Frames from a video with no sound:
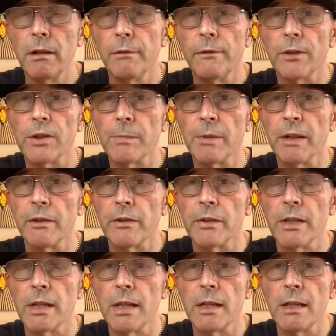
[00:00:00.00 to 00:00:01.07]
first
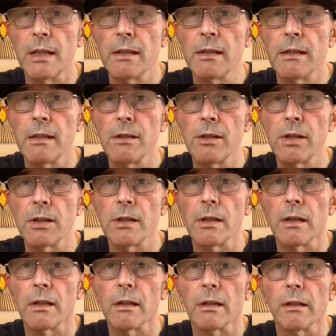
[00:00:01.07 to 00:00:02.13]
appearances in this. It's just
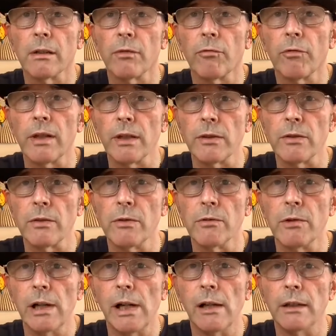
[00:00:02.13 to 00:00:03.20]
a great
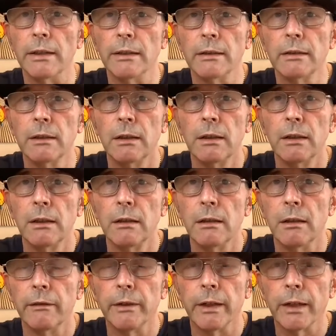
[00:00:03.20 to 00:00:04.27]
storyline,
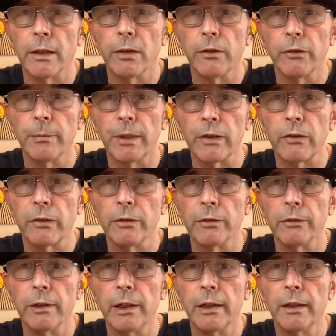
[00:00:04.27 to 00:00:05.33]
a very cosmic
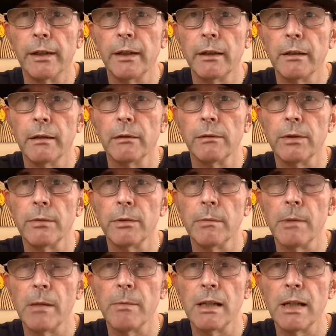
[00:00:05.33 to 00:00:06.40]
storyline, which we
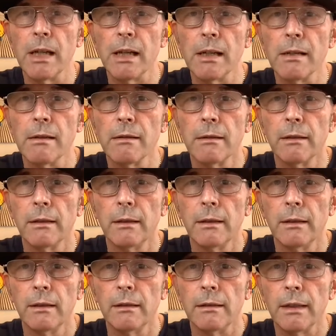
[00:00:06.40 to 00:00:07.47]
may be getting
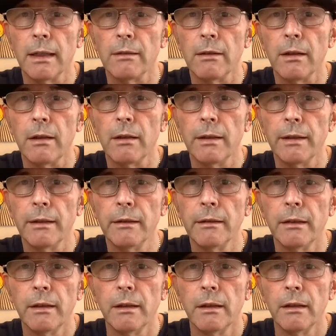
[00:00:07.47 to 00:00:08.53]
down the line
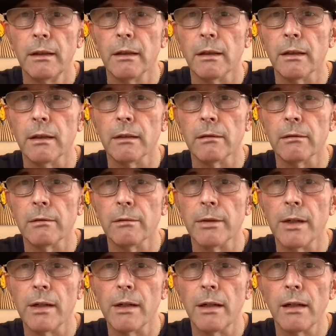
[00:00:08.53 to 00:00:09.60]
uh, with
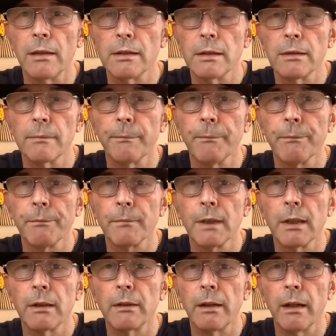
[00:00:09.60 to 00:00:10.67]
Annihilus
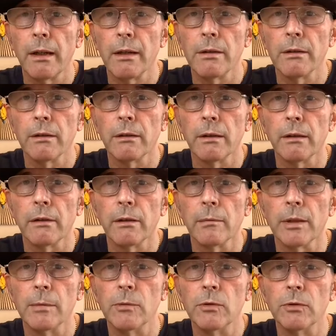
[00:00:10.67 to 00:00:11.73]
taking on some
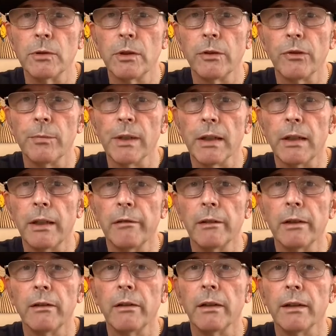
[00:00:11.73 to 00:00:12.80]
of the more cosmic
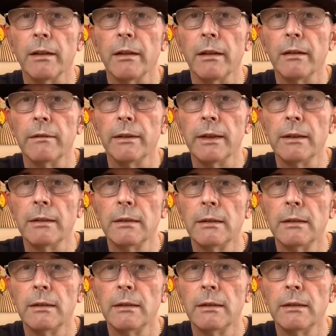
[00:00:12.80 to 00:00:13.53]
heroes like Nova